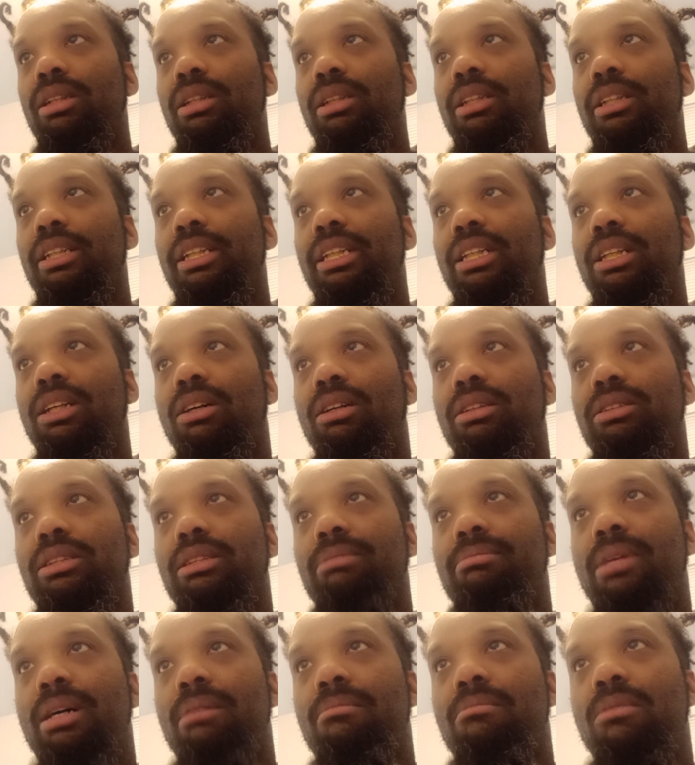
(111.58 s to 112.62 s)
The loss
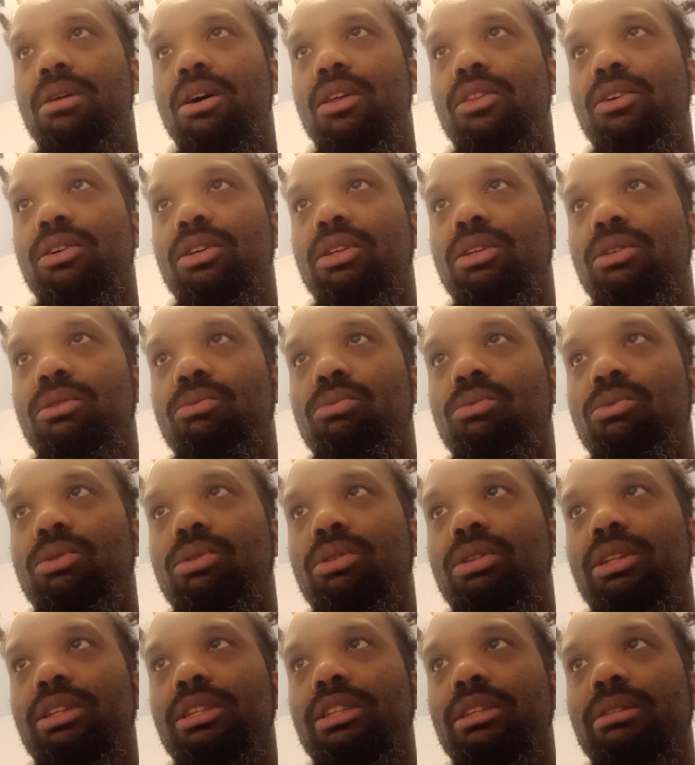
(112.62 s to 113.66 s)
of my mother
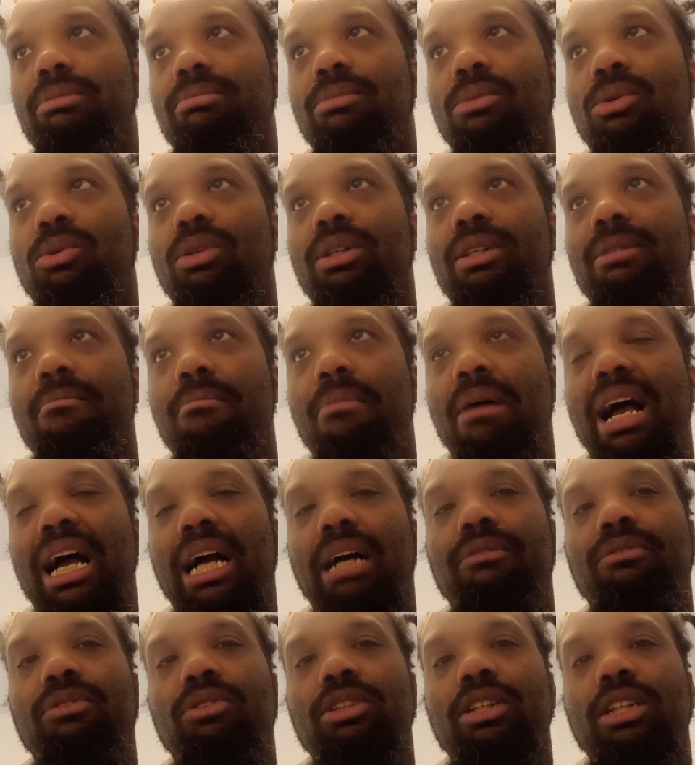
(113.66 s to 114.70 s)
was more
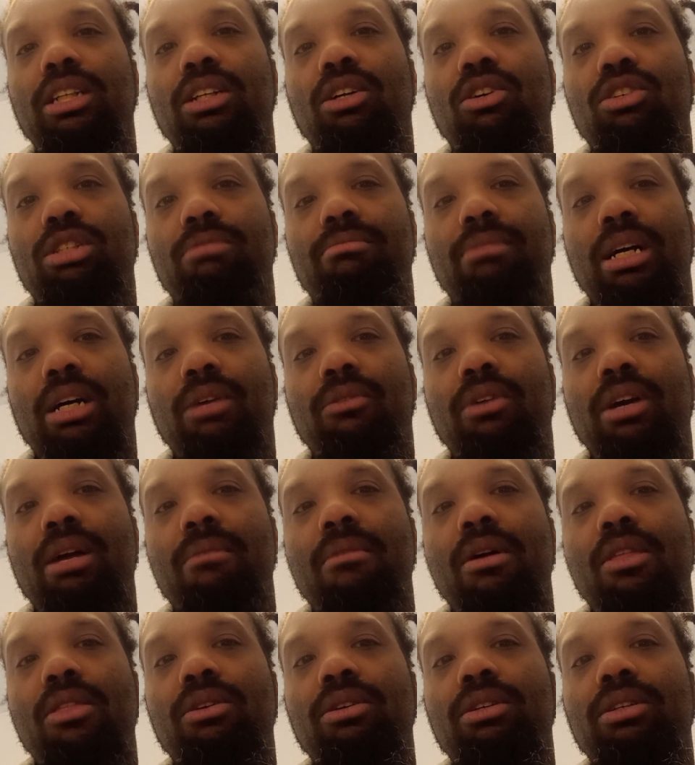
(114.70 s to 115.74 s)
impactful than the loss of my
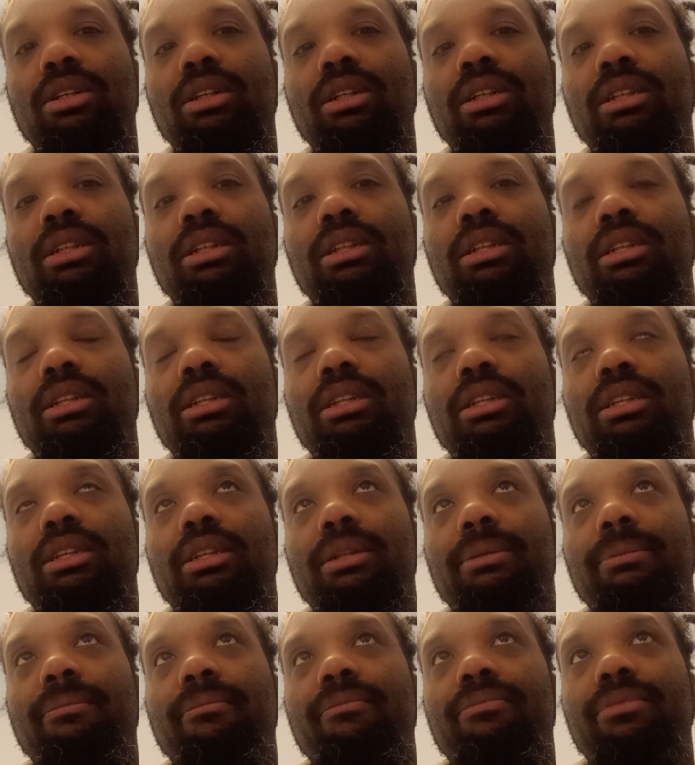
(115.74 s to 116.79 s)
grandmother.
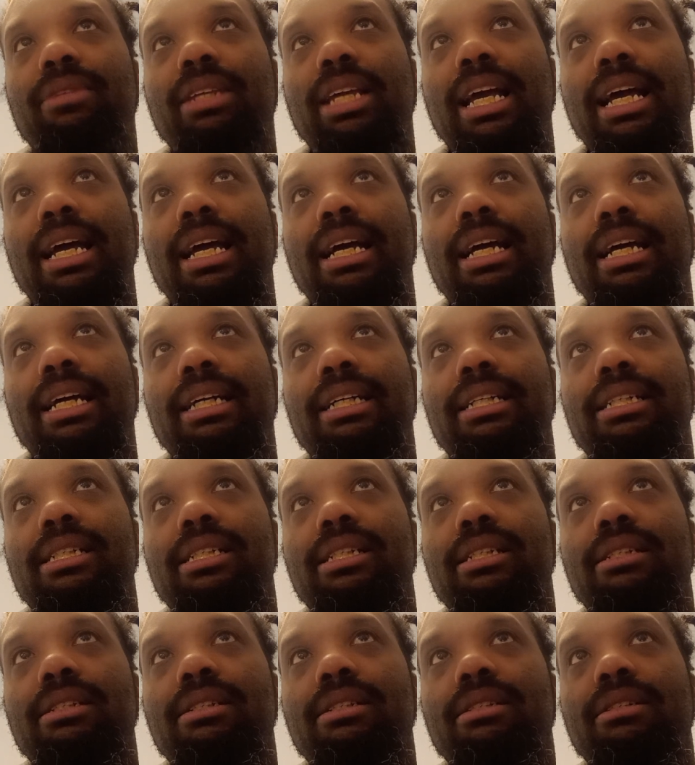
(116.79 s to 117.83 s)

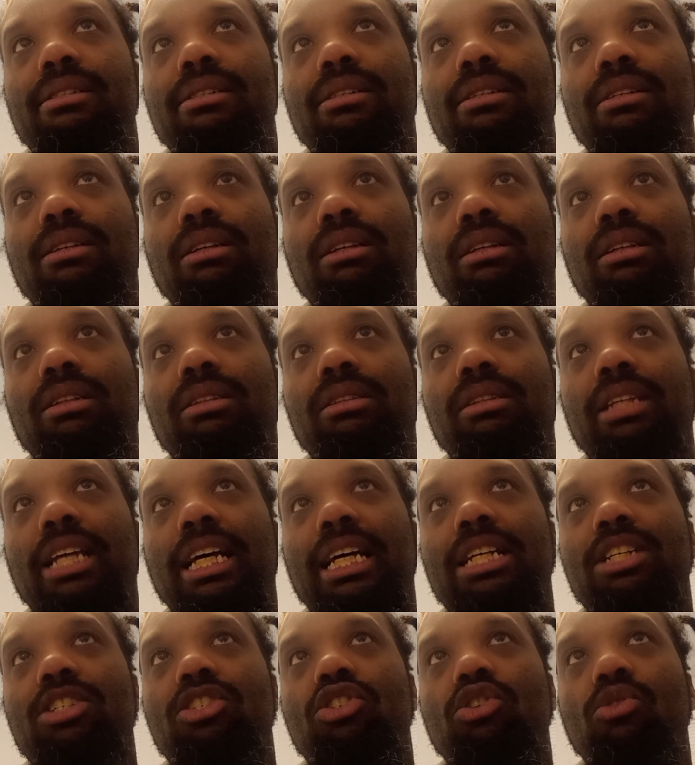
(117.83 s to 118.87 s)
And
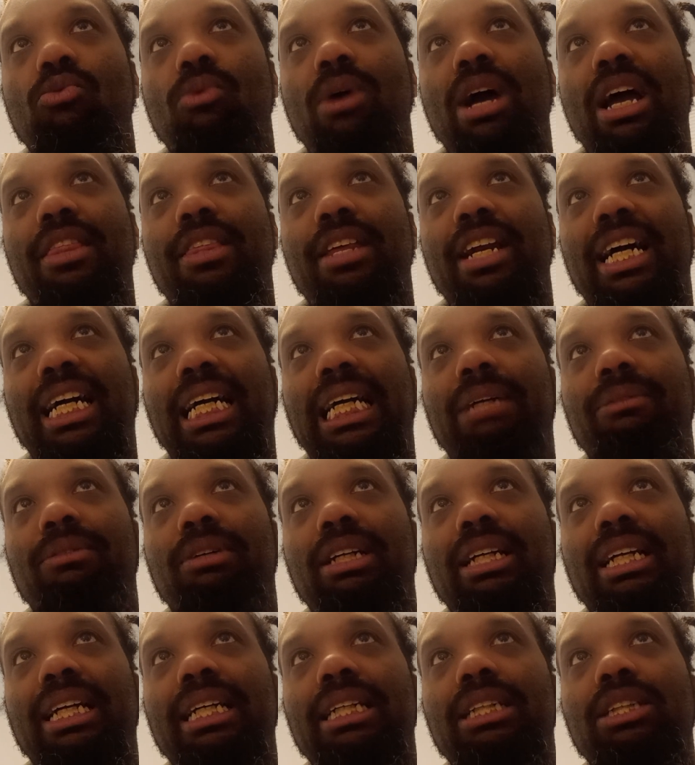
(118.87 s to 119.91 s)
that is the way that I can
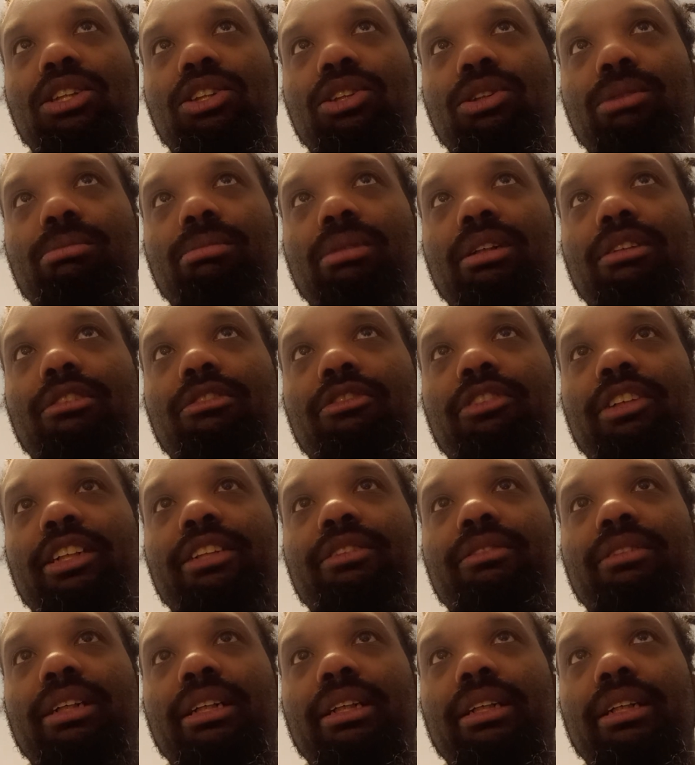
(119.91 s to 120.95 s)
relate to my
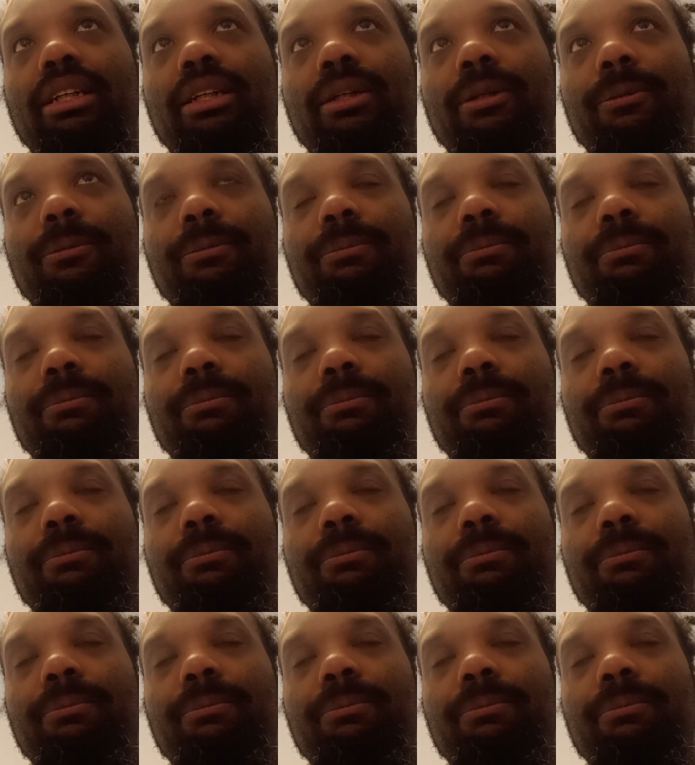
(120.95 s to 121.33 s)
friend right now.